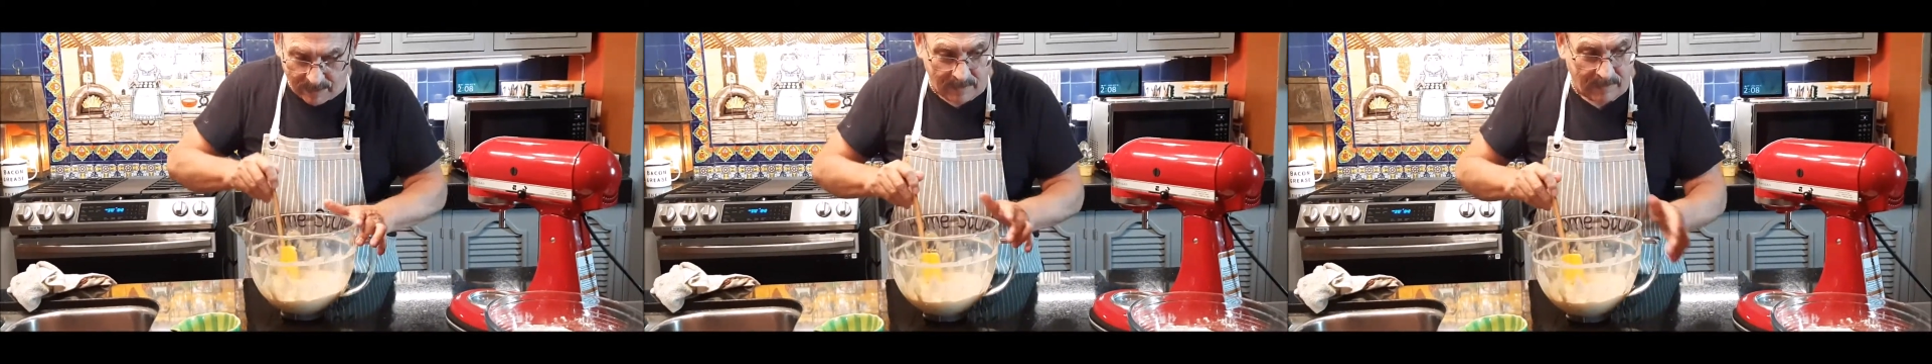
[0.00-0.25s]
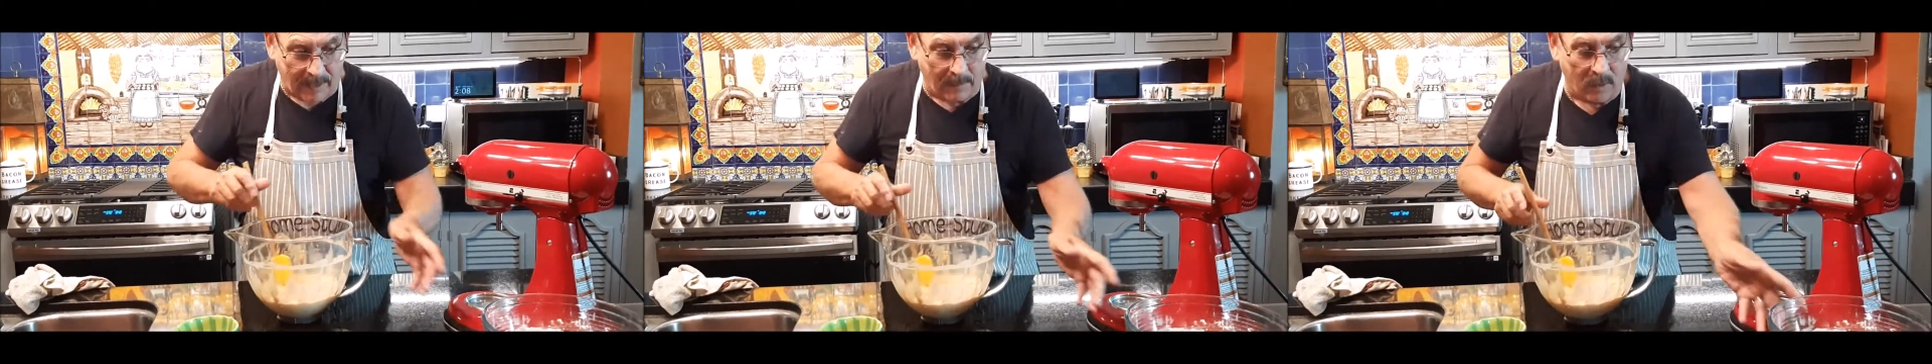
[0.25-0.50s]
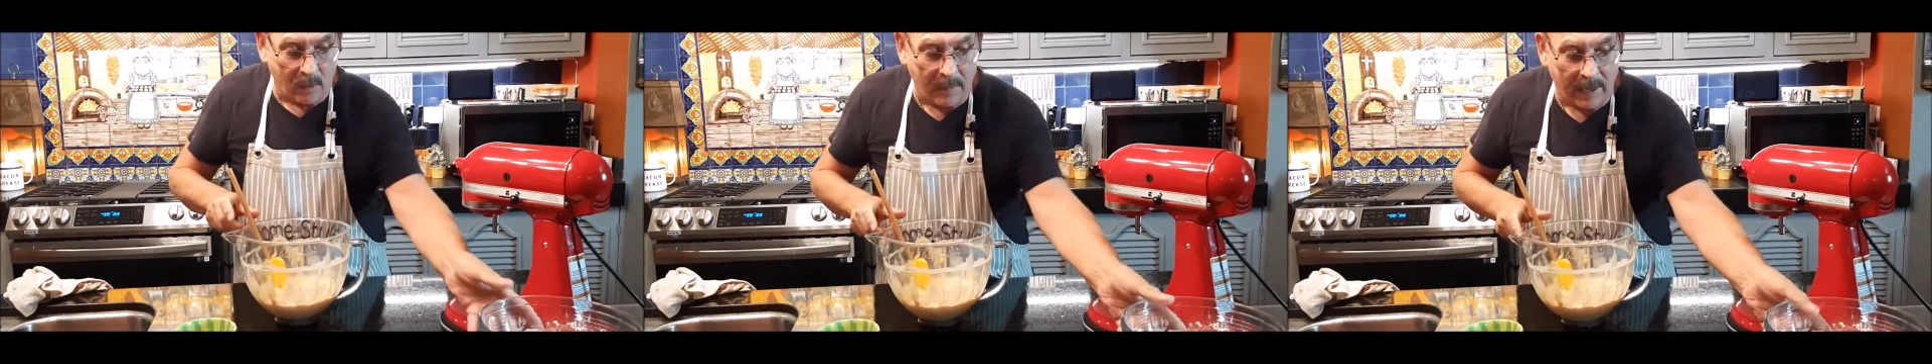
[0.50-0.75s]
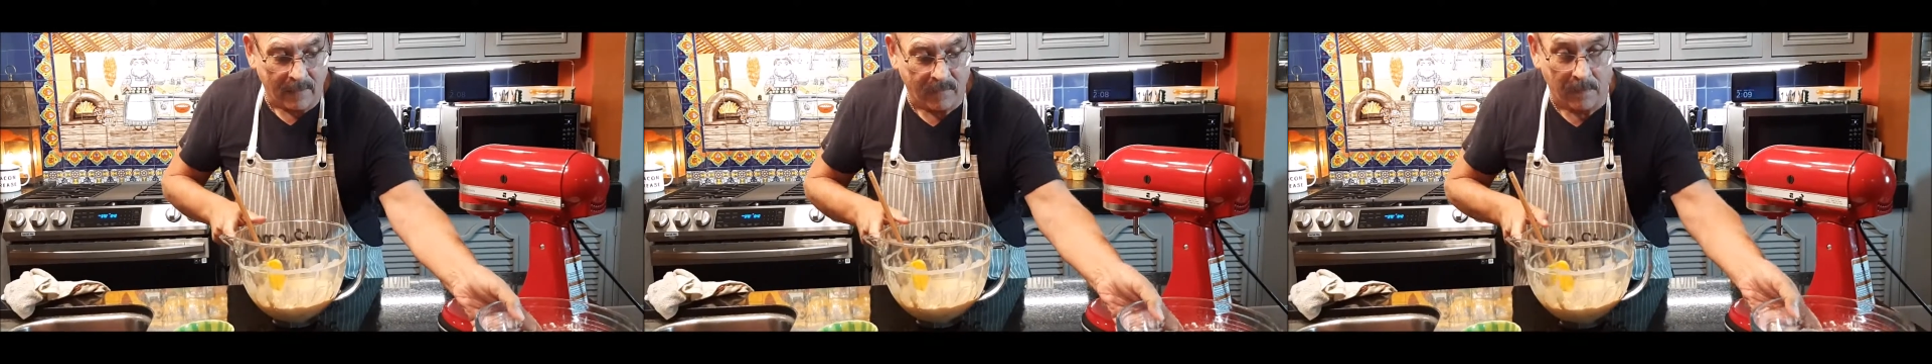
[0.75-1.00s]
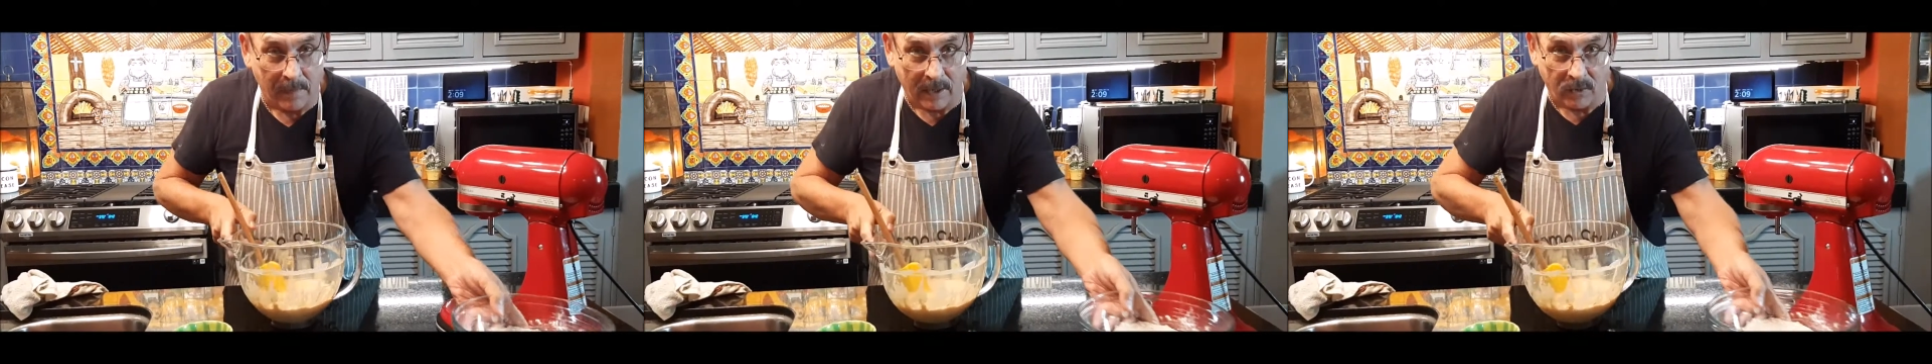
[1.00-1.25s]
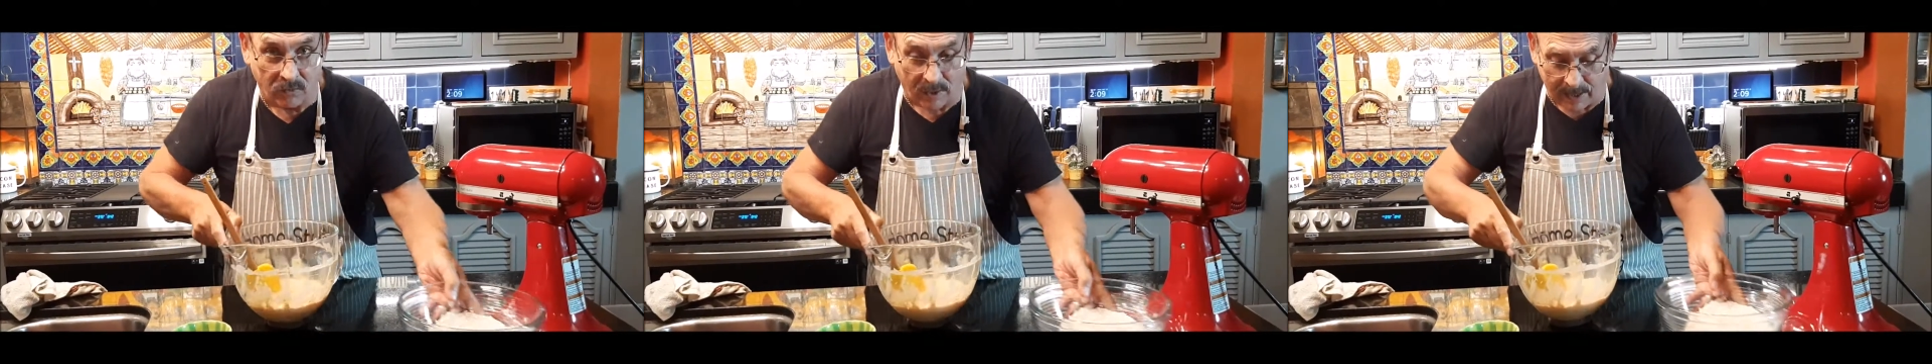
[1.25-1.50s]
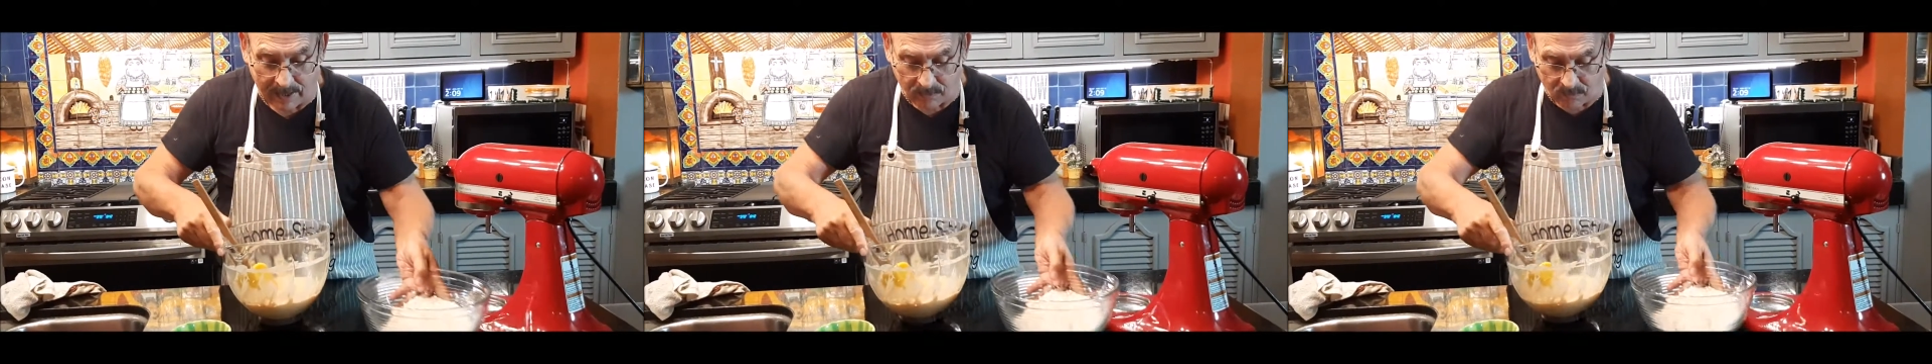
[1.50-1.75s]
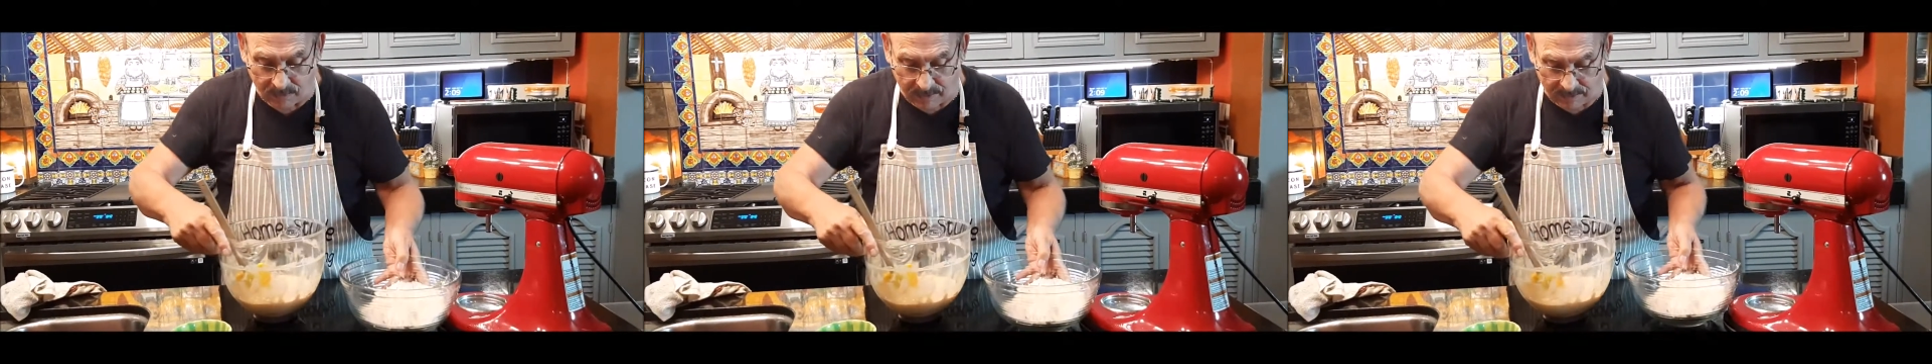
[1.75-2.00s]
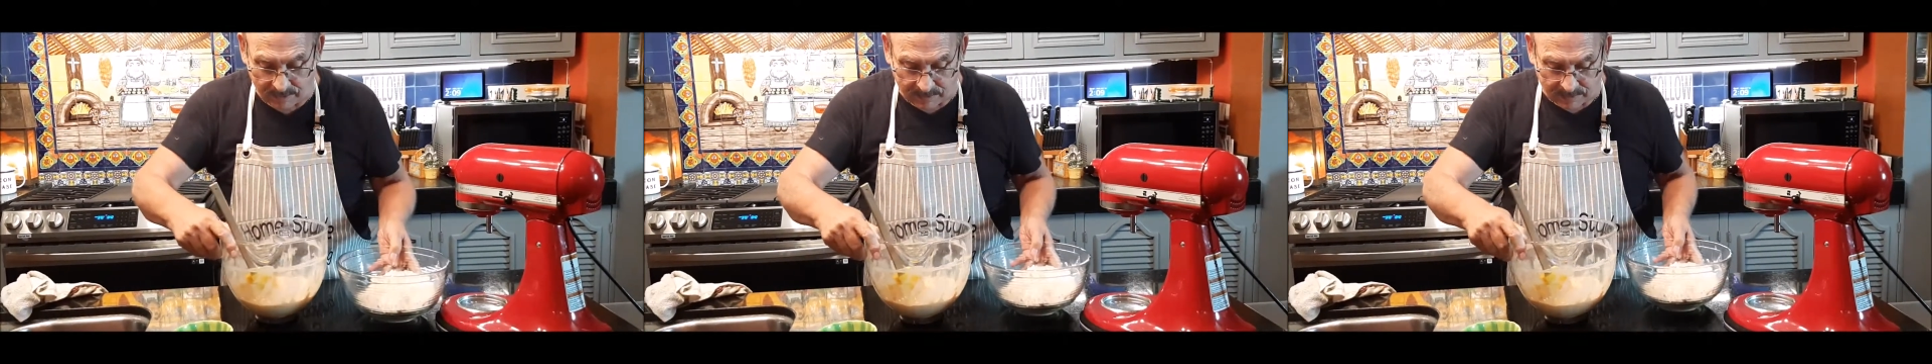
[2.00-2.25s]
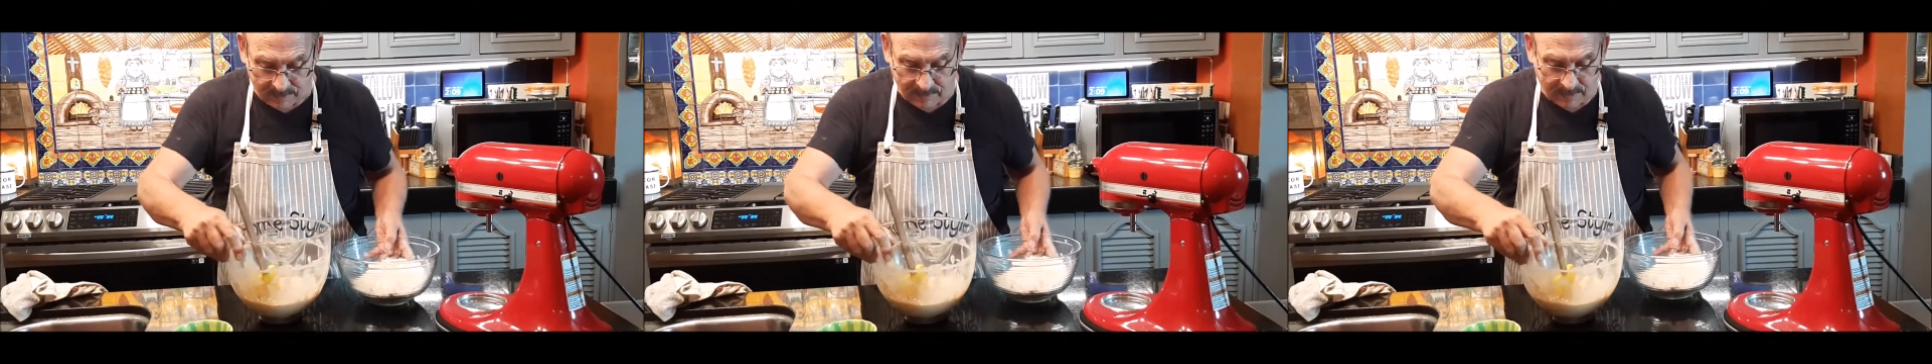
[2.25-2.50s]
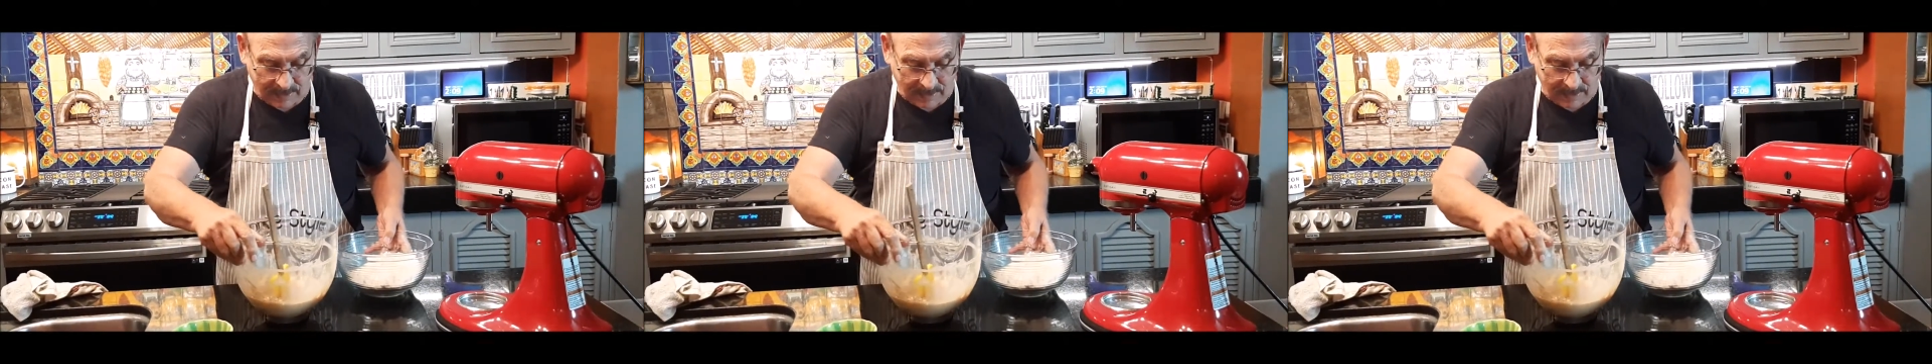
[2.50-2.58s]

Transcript: Then I'm gonna go back for my dry ingredients.